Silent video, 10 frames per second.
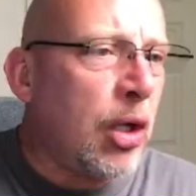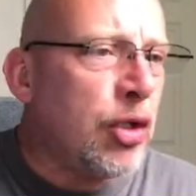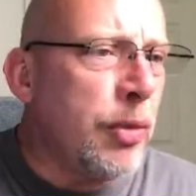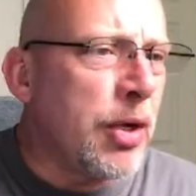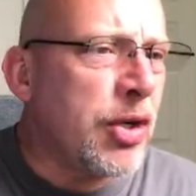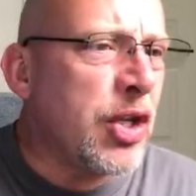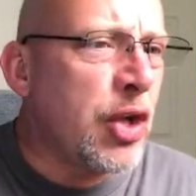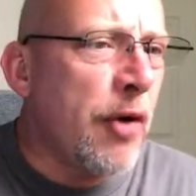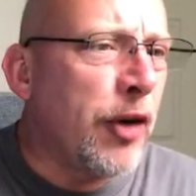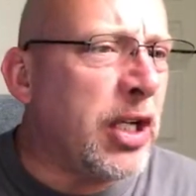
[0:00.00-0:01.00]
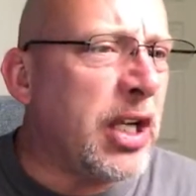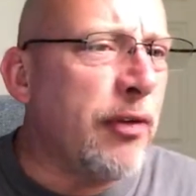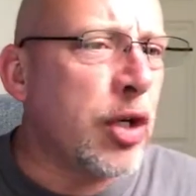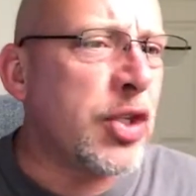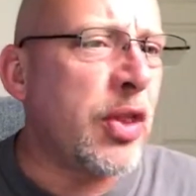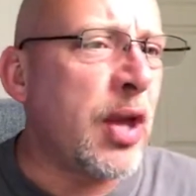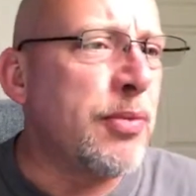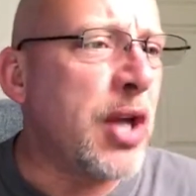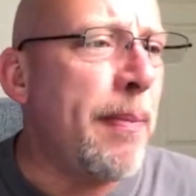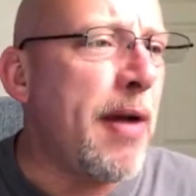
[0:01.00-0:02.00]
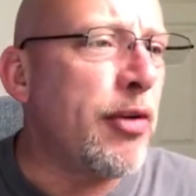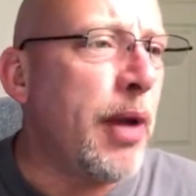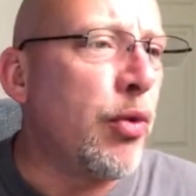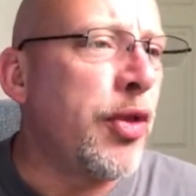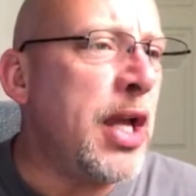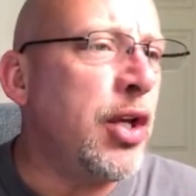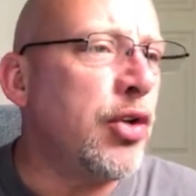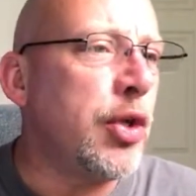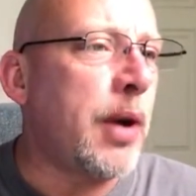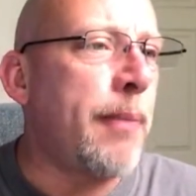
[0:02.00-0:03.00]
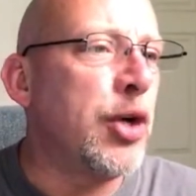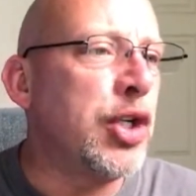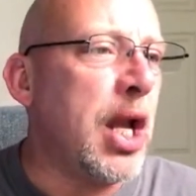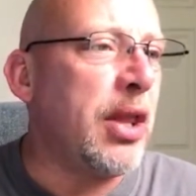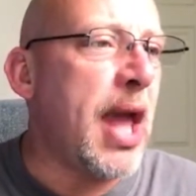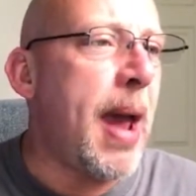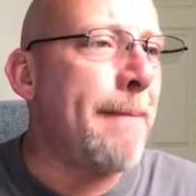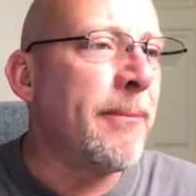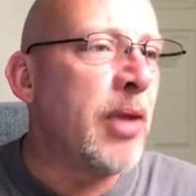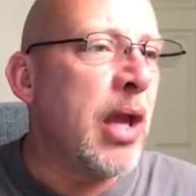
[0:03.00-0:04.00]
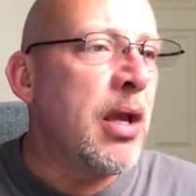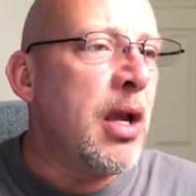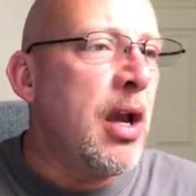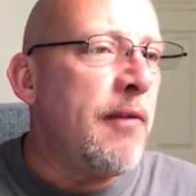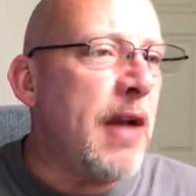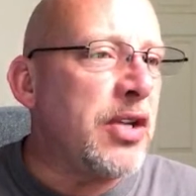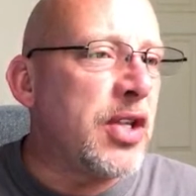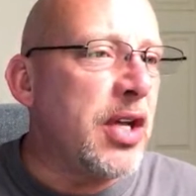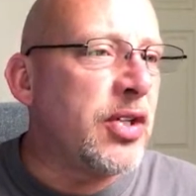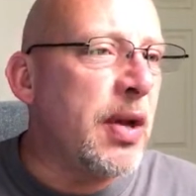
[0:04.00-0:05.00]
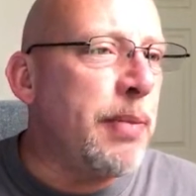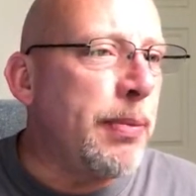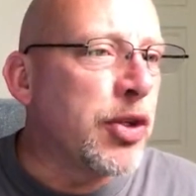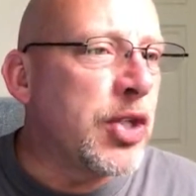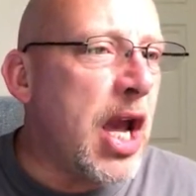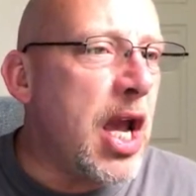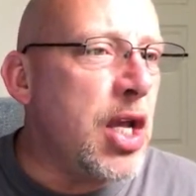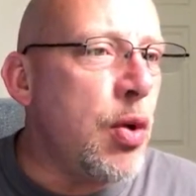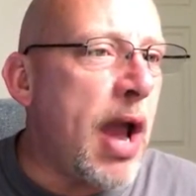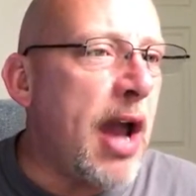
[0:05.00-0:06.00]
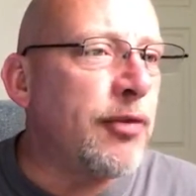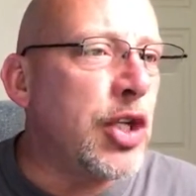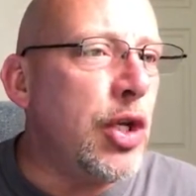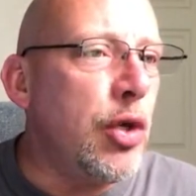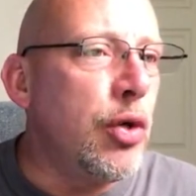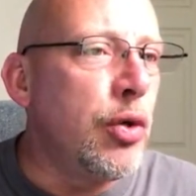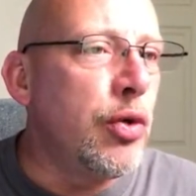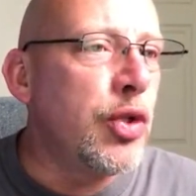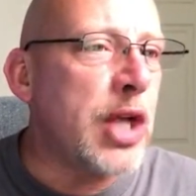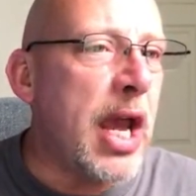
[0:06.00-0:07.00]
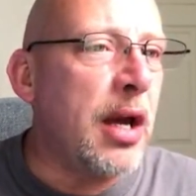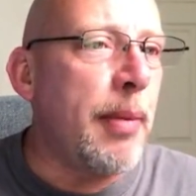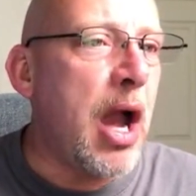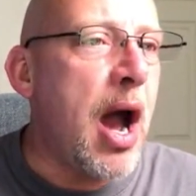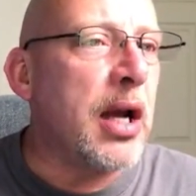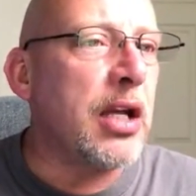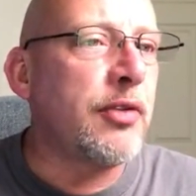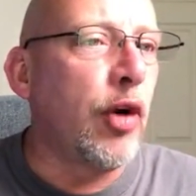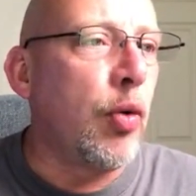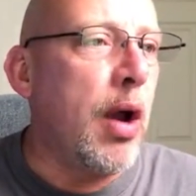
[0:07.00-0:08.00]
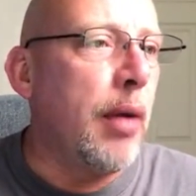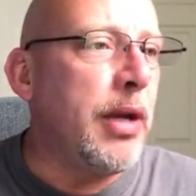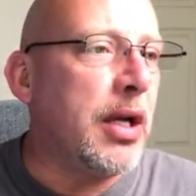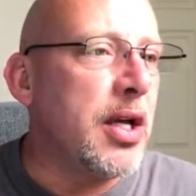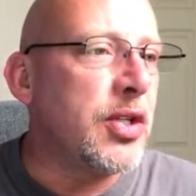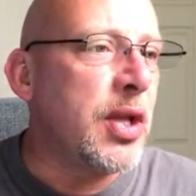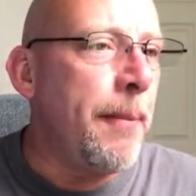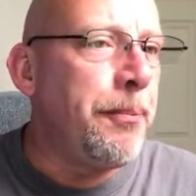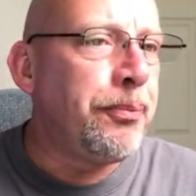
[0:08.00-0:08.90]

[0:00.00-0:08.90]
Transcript: Jupiter says, don't forget to give Chris a thumbs up, everybody. Well, thank you, Jupiter. I appreciate that. Face says, some people say you have to use antibiotics for quail because